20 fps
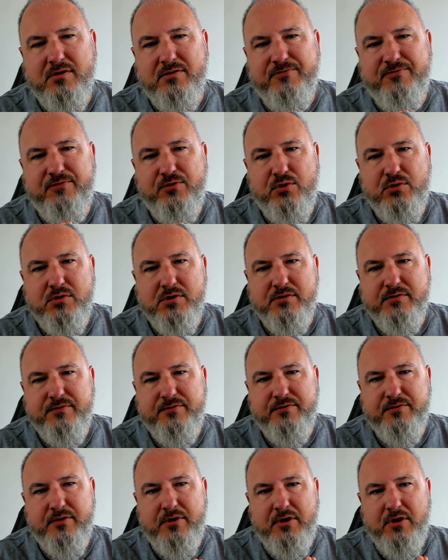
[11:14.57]

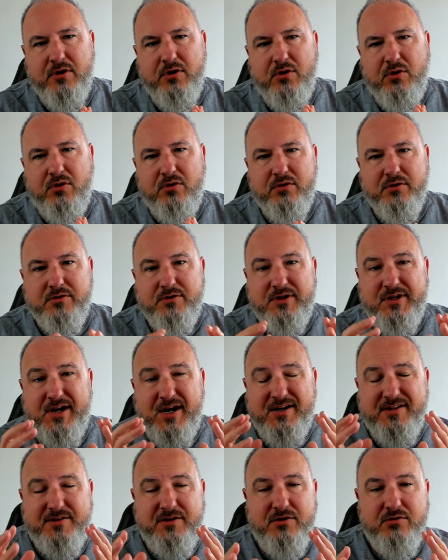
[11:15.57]
focus on the
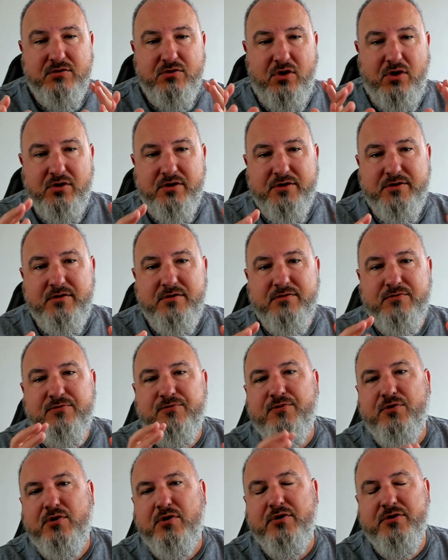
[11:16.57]
ideal audience
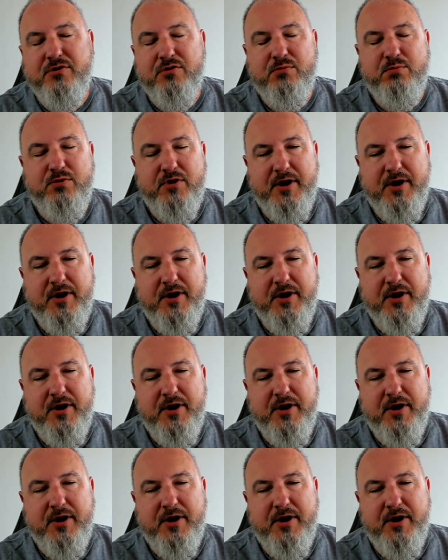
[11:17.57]
for your